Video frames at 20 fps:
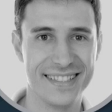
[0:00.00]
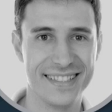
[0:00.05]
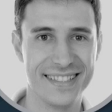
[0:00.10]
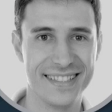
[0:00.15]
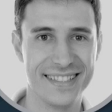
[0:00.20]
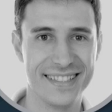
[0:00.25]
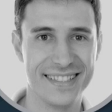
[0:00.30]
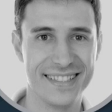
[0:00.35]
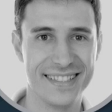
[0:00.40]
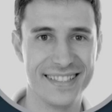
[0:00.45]

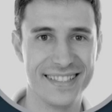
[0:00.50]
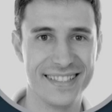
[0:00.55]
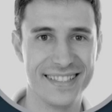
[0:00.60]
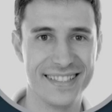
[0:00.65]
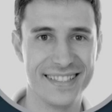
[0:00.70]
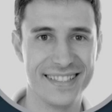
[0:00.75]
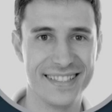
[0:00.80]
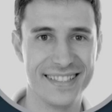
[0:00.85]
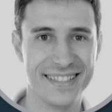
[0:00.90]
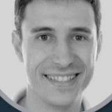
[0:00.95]

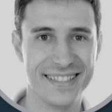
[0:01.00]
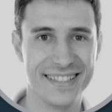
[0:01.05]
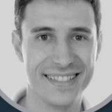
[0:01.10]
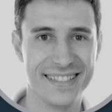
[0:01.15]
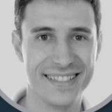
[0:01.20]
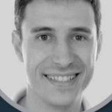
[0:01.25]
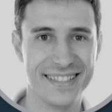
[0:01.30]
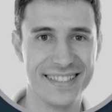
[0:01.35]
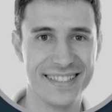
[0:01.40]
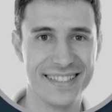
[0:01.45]

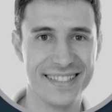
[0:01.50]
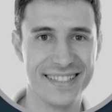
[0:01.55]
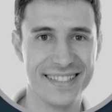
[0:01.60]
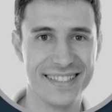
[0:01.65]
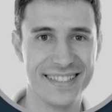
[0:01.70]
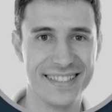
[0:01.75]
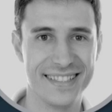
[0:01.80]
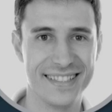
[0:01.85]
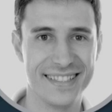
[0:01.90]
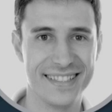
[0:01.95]

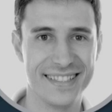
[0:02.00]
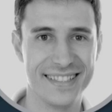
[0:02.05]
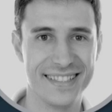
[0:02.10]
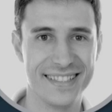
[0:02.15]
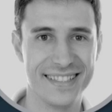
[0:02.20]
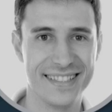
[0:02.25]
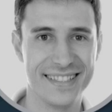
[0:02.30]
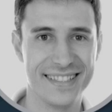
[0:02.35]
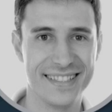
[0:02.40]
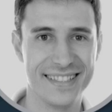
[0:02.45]

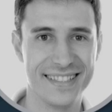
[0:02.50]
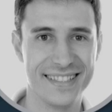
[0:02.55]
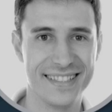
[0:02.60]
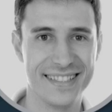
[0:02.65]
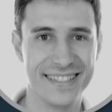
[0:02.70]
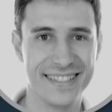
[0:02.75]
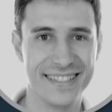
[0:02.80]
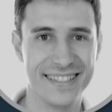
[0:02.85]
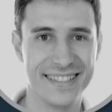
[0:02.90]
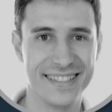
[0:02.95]

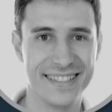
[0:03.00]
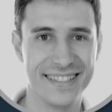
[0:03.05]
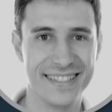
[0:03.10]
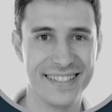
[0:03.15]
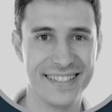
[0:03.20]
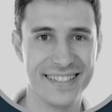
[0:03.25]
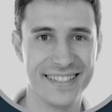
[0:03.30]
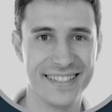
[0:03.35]
(no lip movement)